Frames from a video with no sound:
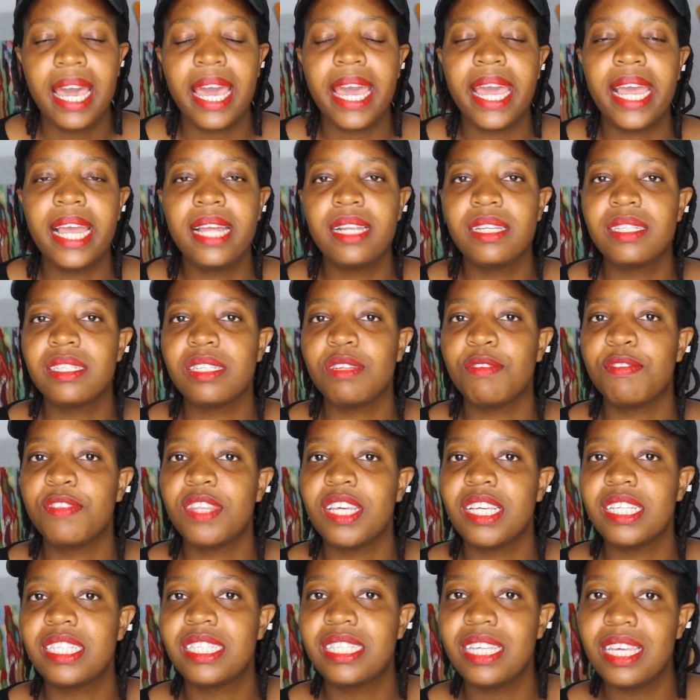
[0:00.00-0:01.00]
and if
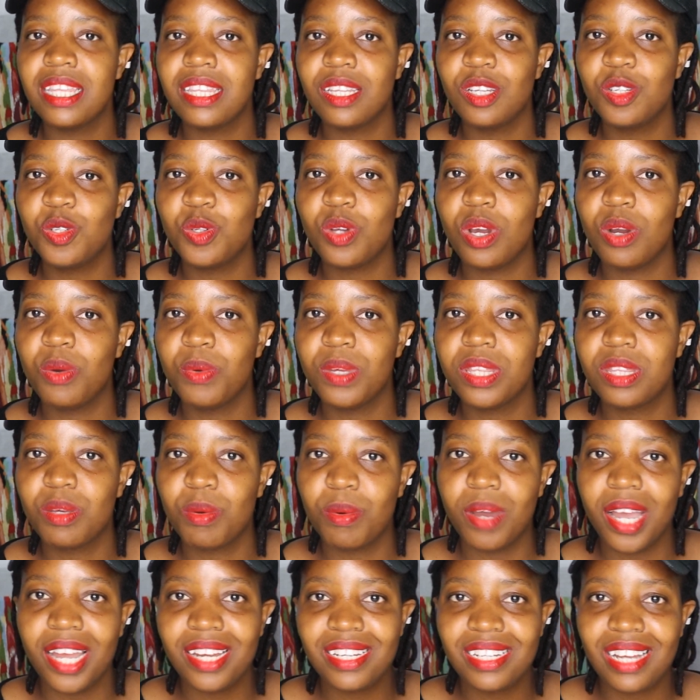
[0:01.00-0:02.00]
they see that you are with
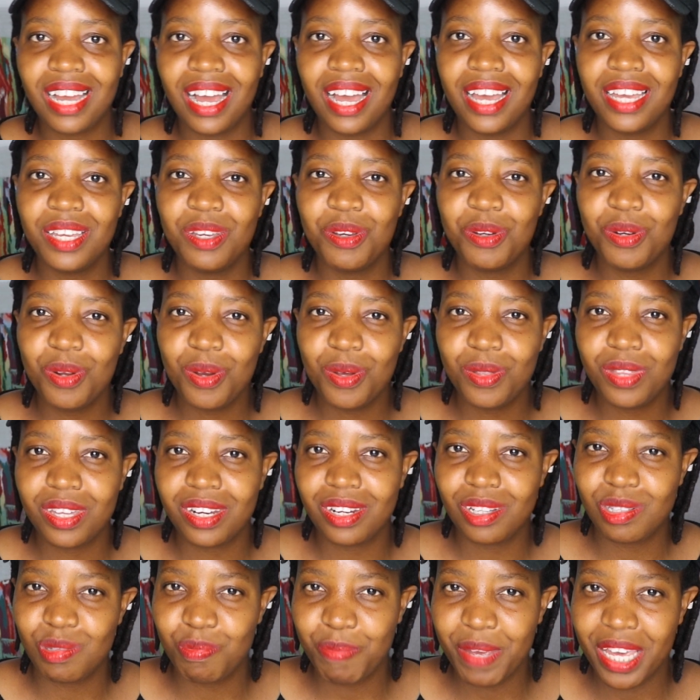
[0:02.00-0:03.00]
the white guy, you know
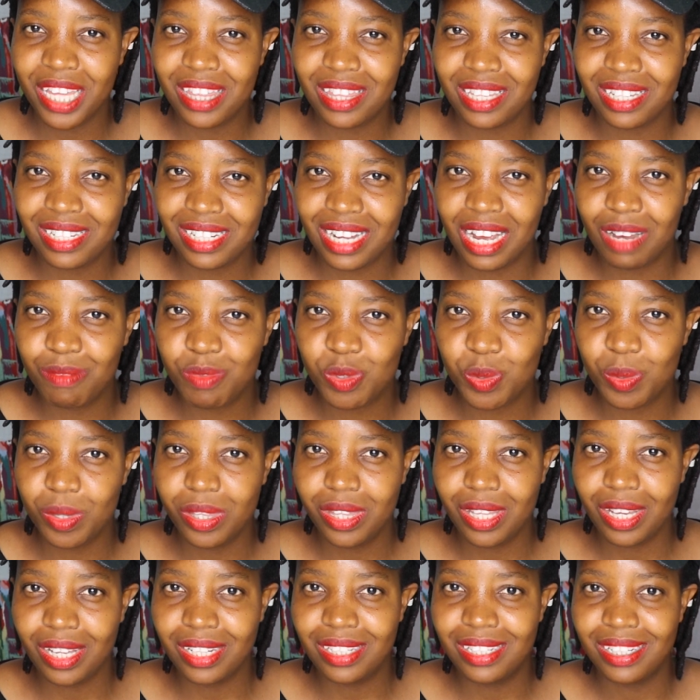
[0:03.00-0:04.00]
the respect that comes
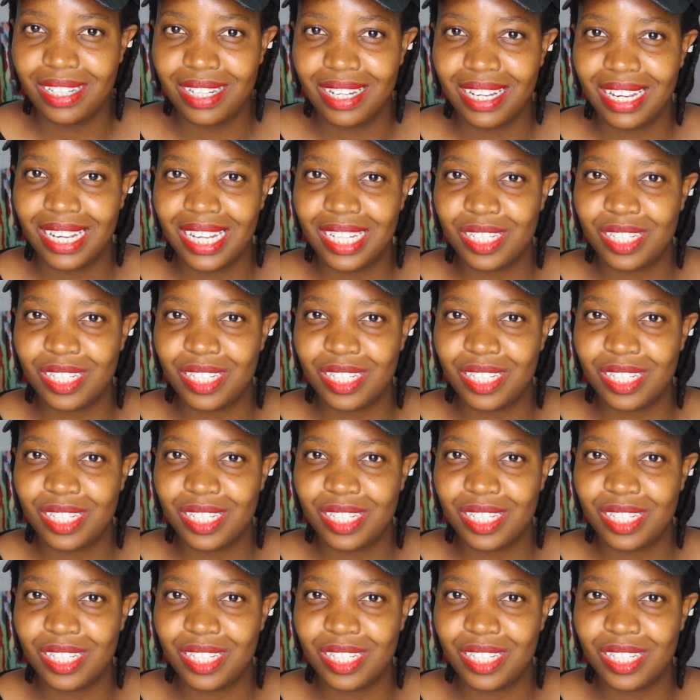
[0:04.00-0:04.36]
with it.